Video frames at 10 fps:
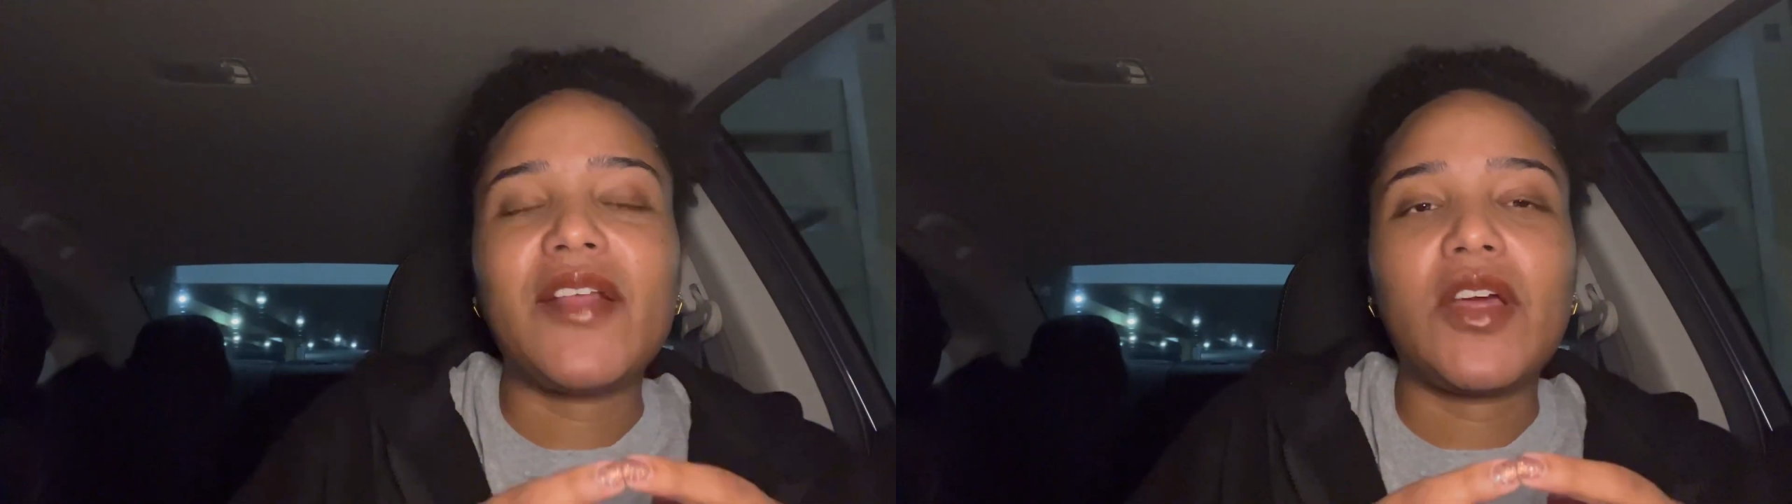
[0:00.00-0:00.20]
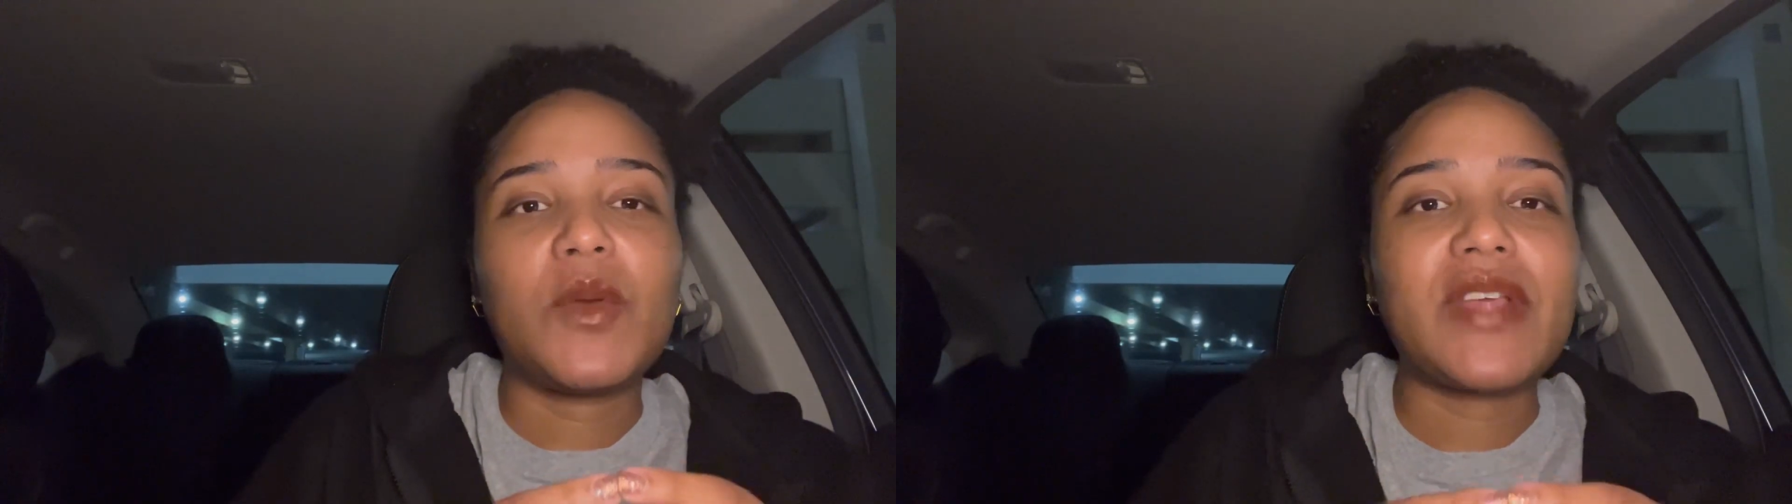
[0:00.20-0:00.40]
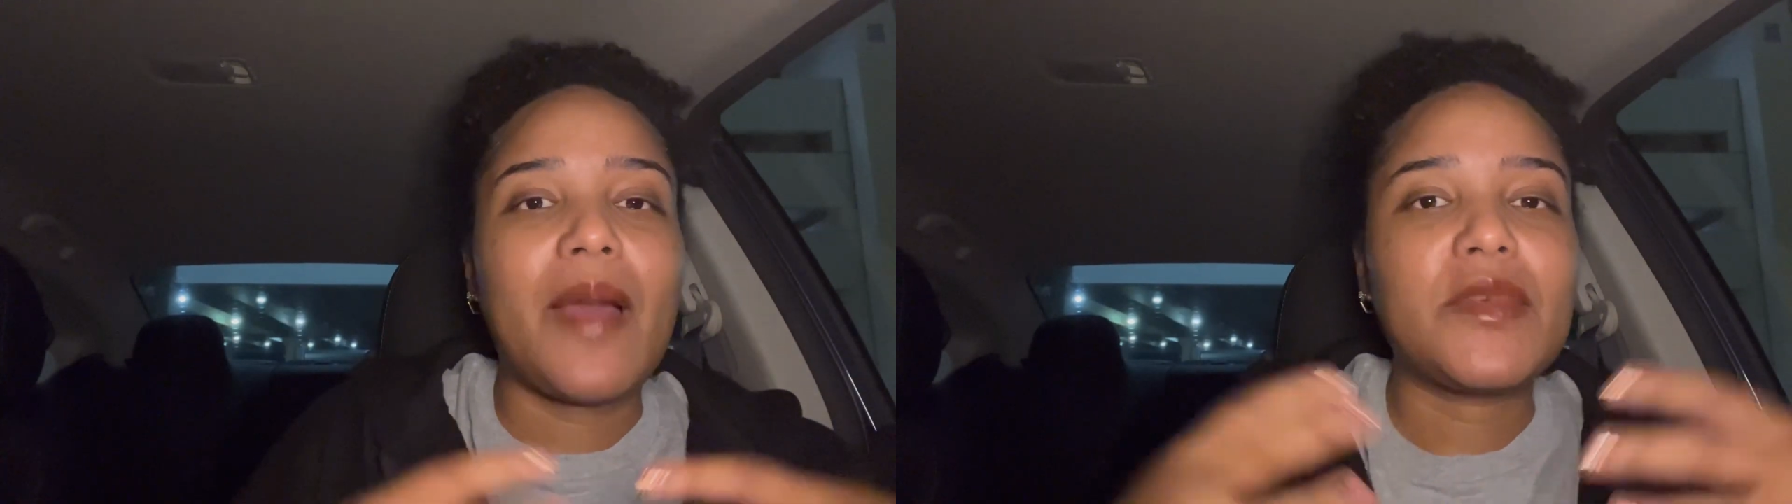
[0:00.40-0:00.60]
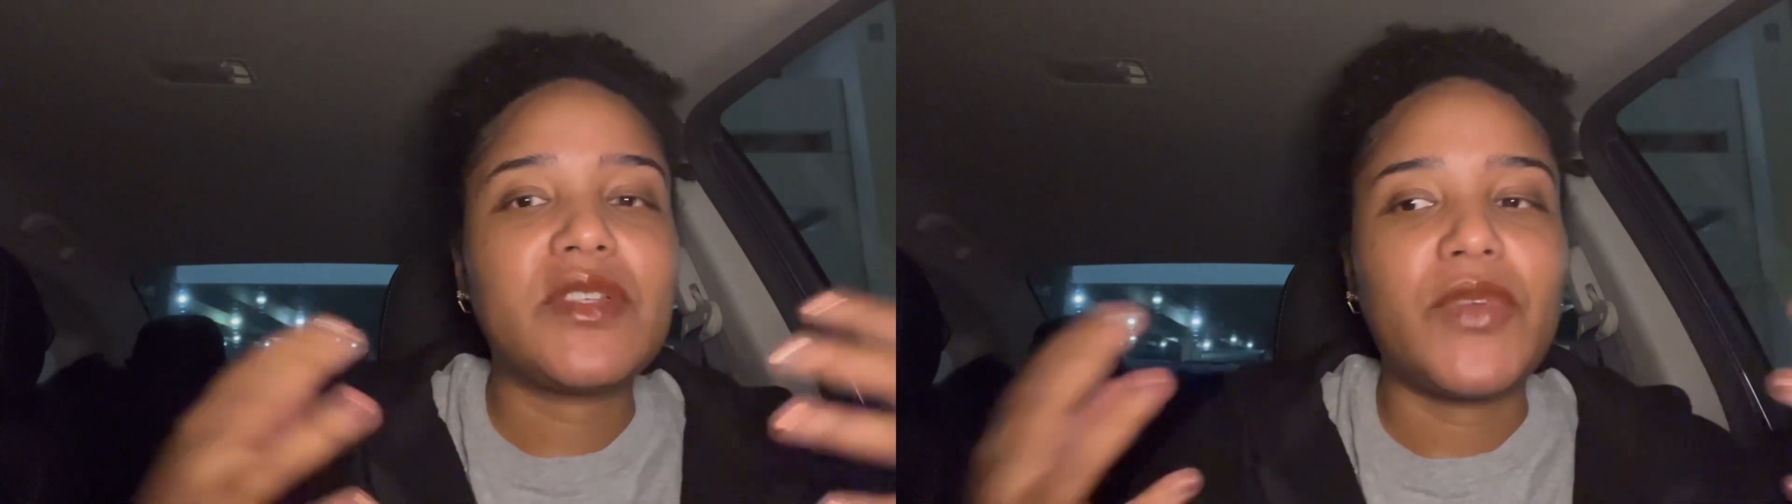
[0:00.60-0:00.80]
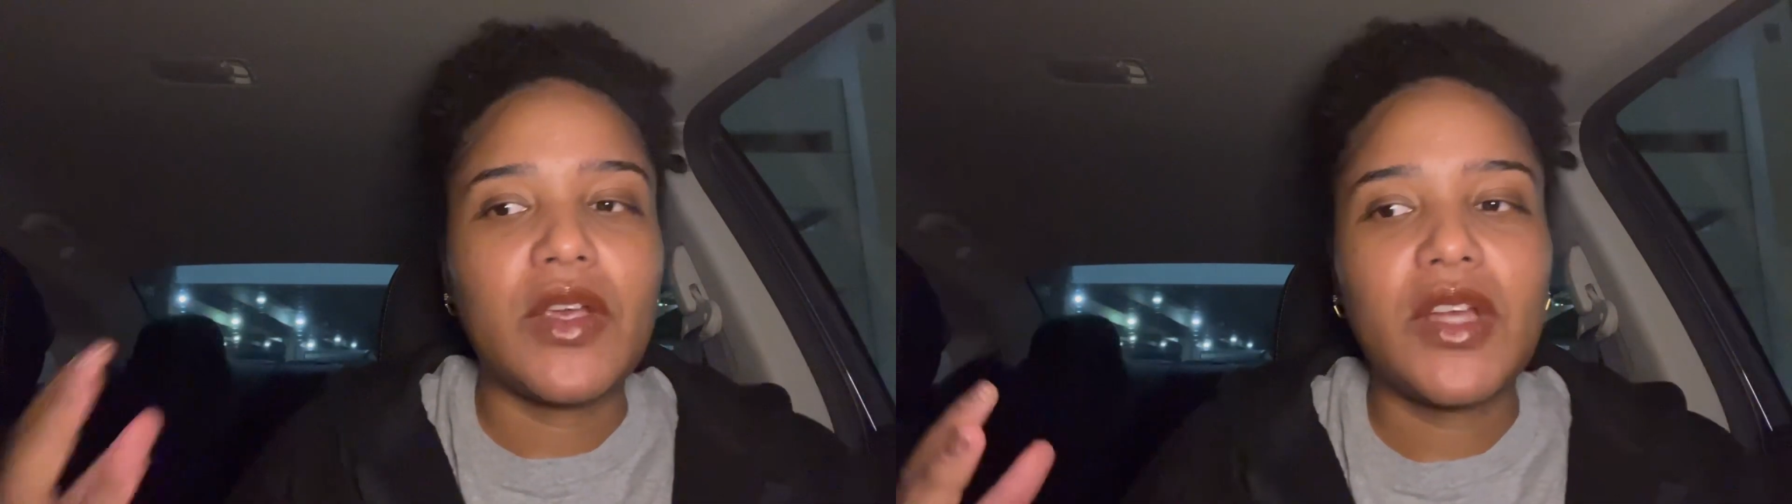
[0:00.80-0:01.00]
thought it was
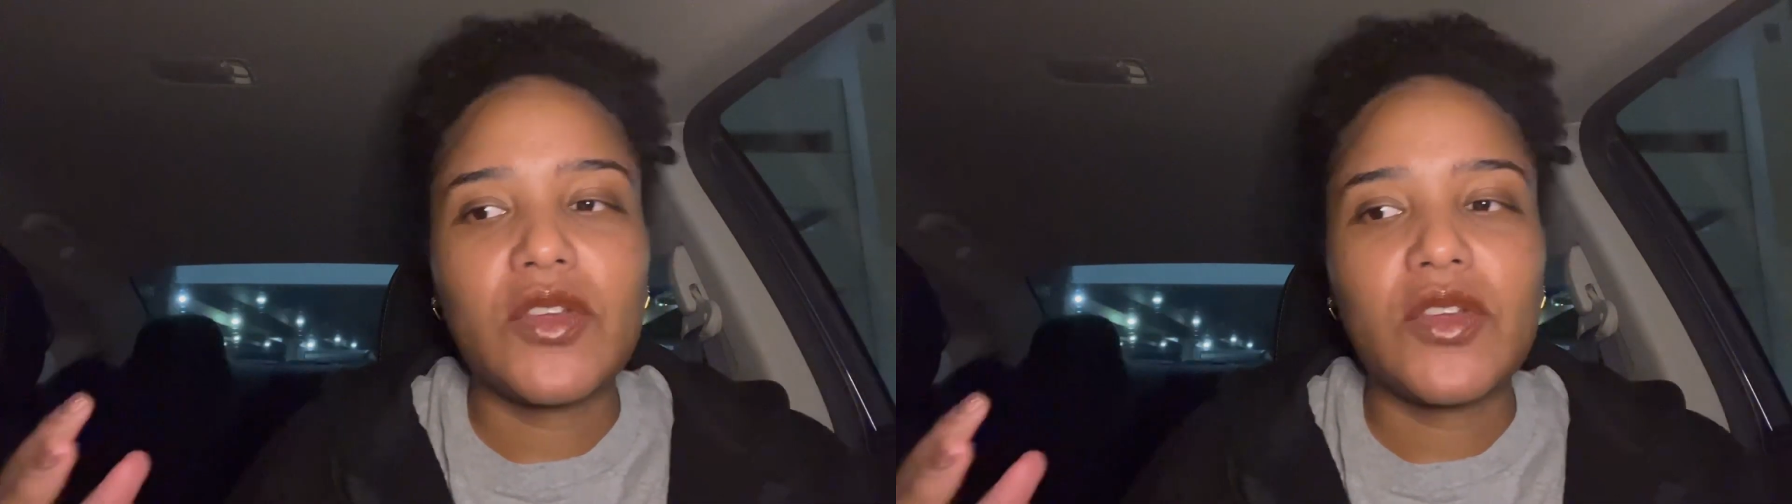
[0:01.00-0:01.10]
atmospheric.